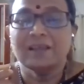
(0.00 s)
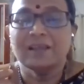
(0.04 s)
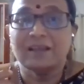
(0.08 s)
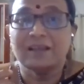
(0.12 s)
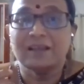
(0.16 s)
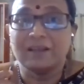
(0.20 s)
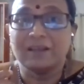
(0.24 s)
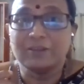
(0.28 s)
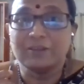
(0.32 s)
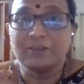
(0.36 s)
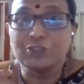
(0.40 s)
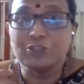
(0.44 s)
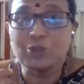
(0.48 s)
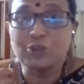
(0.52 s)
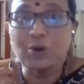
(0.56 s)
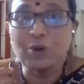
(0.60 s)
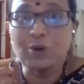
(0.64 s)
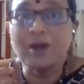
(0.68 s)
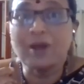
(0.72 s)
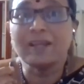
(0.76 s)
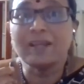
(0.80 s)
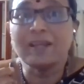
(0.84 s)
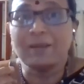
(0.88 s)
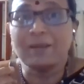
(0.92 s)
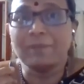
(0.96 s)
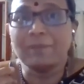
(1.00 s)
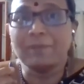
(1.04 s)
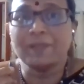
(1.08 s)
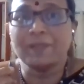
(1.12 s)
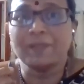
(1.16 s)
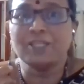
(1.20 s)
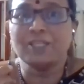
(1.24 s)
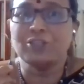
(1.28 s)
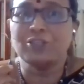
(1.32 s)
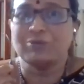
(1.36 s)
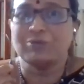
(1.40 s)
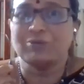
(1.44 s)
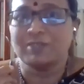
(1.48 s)
They show our
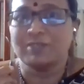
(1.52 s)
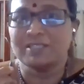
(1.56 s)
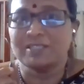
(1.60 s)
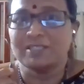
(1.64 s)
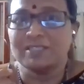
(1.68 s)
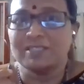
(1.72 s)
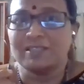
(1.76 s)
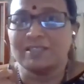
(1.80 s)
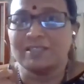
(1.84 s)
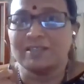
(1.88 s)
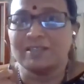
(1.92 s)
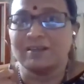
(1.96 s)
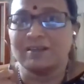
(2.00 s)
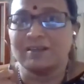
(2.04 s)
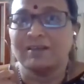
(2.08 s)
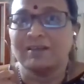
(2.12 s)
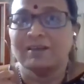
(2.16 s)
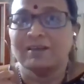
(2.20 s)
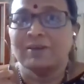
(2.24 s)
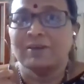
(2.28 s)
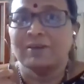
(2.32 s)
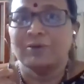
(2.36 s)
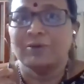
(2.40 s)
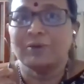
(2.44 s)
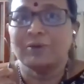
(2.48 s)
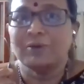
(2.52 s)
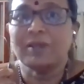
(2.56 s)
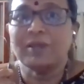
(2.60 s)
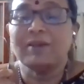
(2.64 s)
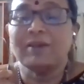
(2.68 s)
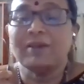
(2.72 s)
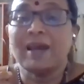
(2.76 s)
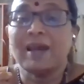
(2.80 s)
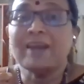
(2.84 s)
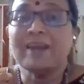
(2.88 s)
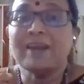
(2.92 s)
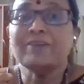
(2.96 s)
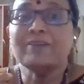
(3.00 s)
empathy towards it. Okay,
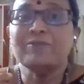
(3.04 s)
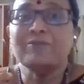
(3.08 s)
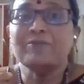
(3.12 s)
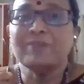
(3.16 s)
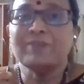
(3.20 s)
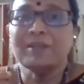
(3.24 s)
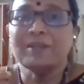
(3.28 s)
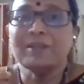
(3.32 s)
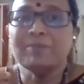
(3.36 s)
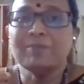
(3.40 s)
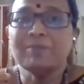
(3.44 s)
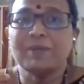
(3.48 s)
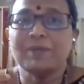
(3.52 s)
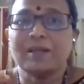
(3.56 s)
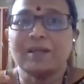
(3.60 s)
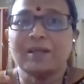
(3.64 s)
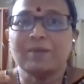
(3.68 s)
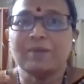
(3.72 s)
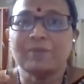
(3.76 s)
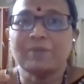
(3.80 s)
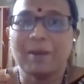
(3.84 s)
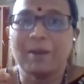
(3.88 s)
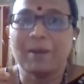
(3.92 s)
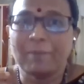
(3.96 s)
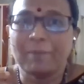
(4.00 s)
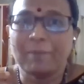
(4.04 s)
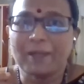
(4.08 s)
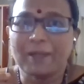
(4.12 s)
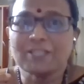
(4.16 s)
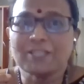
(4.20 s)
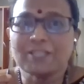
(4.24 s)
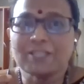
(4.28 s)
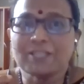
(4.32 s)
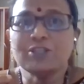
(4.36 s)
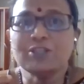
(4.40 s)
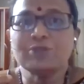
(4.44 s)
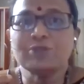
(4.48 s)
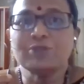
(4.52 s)
and we become
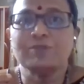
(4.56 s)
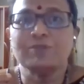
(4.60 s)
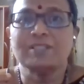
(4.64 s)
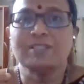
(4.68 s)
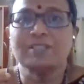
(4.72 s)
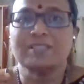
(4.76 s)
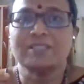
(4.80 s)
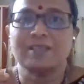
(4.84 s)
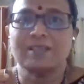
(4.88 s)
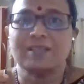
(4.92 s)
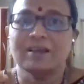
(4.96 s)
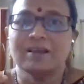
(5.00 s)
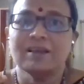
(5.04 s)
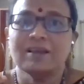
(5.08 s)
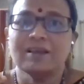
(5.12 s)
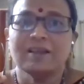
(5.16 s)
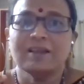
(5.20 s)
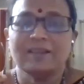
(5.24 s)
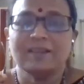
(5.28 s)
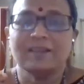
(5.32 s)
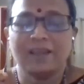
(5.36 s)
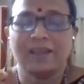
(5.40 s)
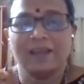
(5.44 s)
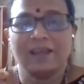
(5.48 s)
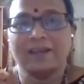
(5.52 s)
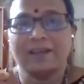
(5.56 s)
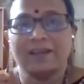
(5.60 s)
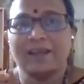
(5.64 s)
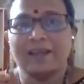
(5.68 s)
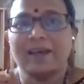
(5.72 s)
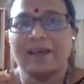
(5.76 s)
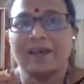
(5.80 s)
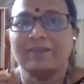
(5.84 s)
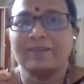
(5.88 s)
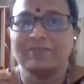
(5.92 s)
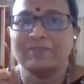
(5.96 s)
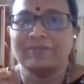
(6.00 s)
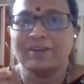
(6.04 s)
compassionate towards the
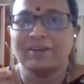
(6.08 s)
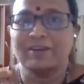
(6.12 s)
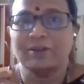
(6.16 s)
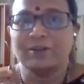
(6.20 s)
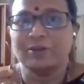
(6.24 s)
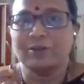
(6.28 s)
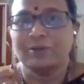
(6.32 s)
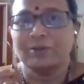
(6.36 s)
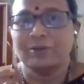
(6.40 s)
entire world.